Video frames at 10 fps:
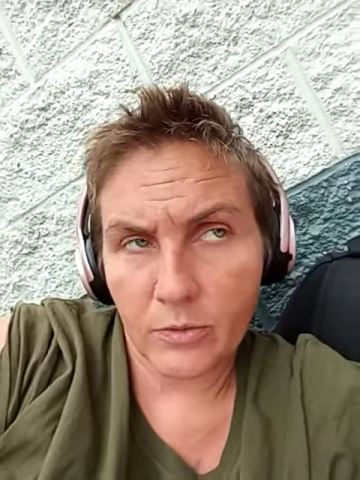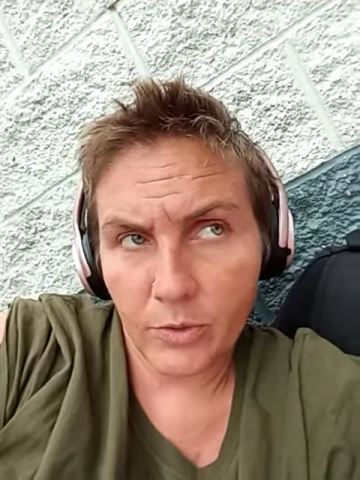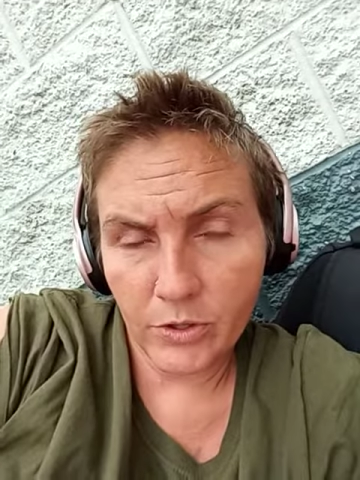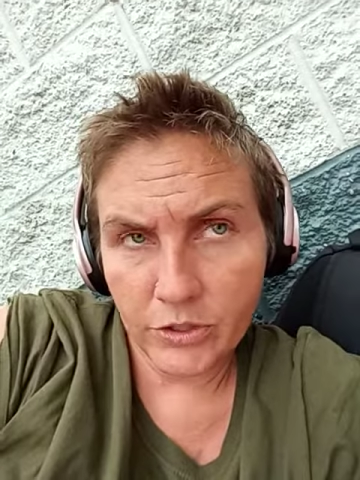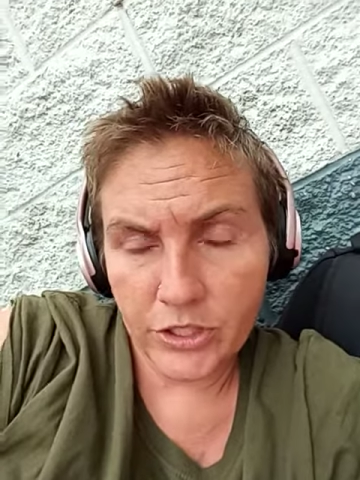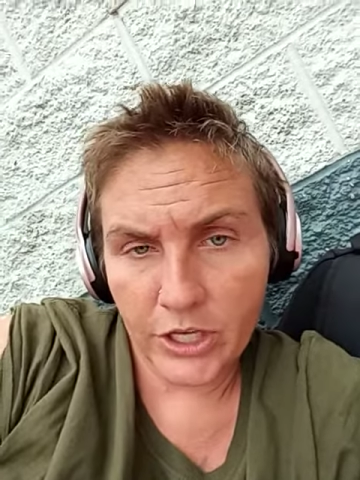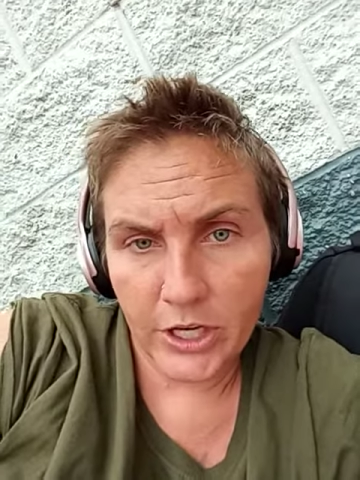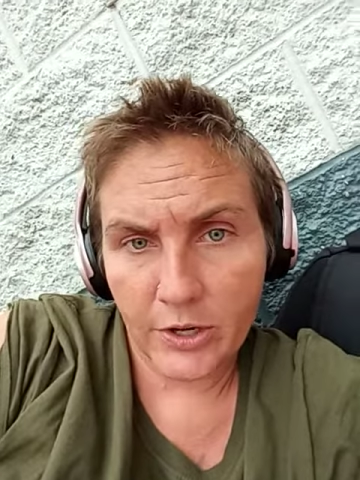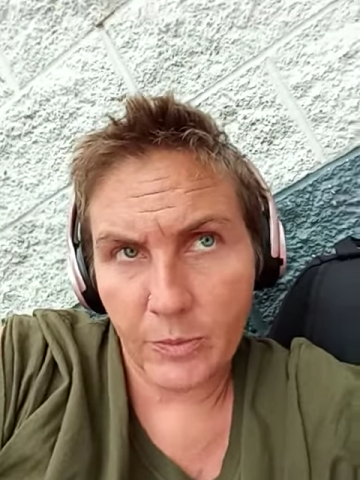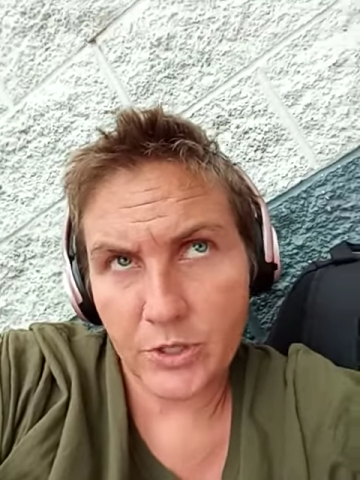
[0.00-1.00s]

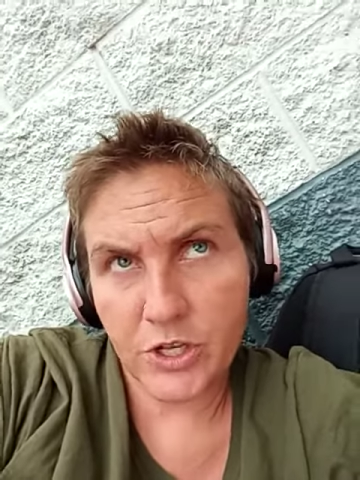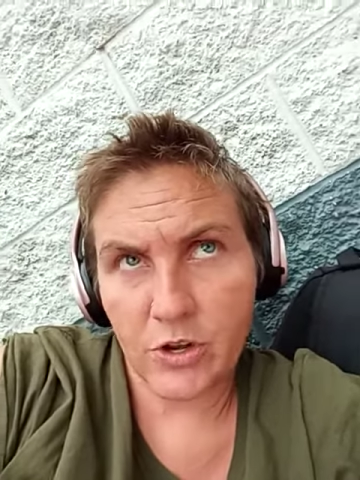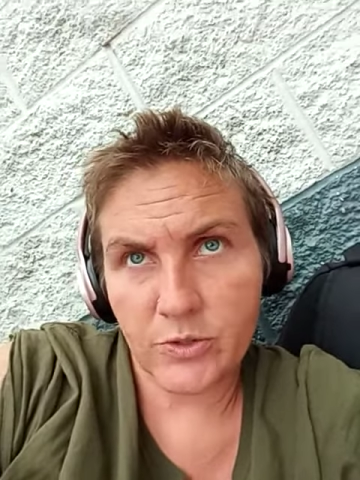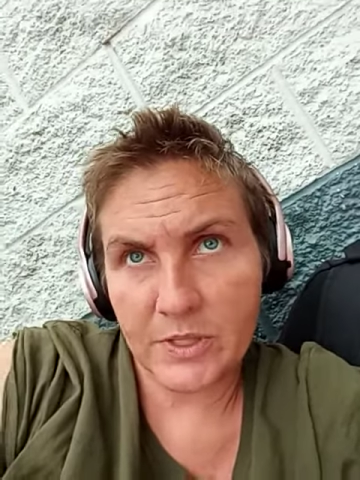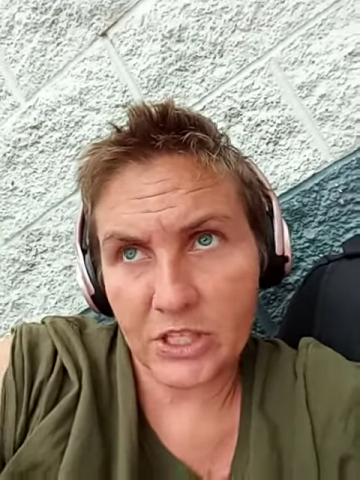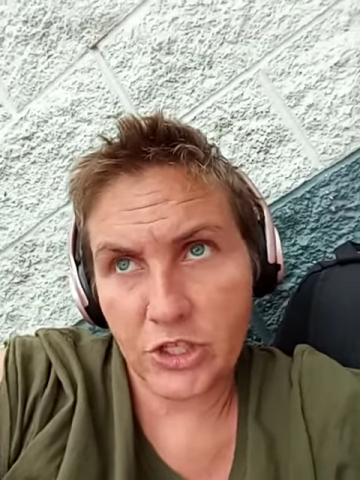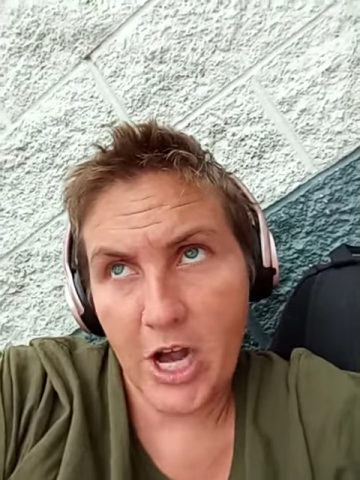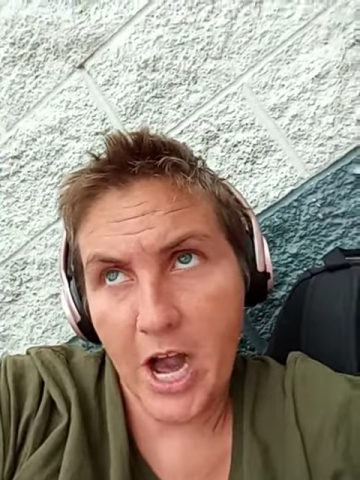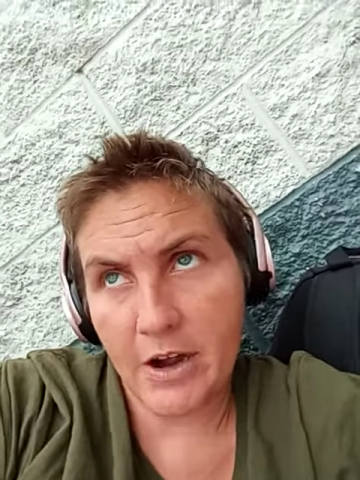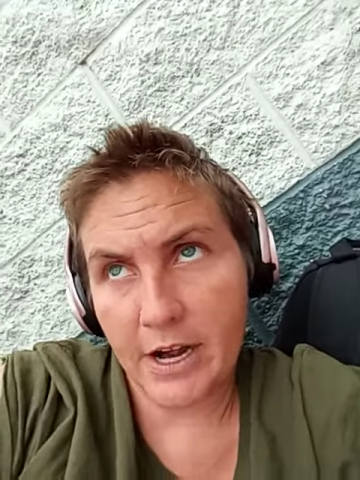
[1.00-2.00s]
Rooster, which goes with the
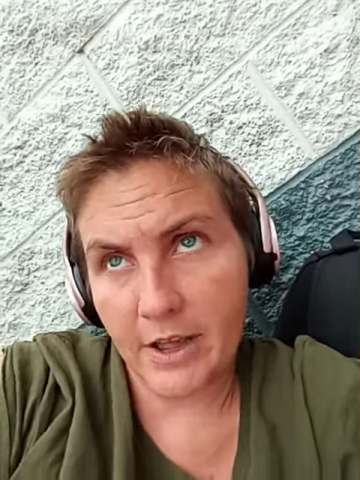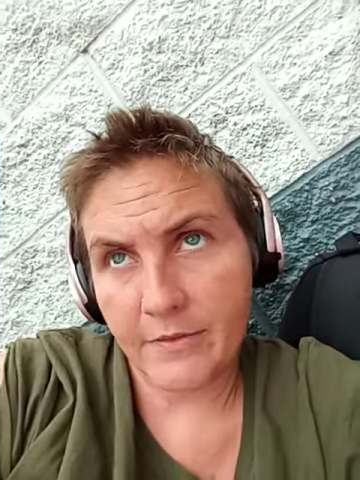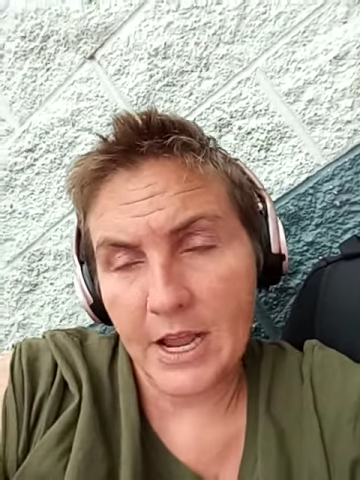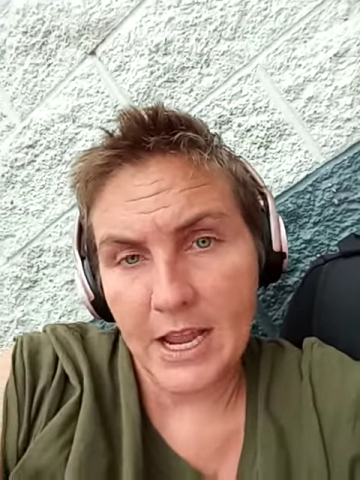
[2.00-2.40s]
sheriff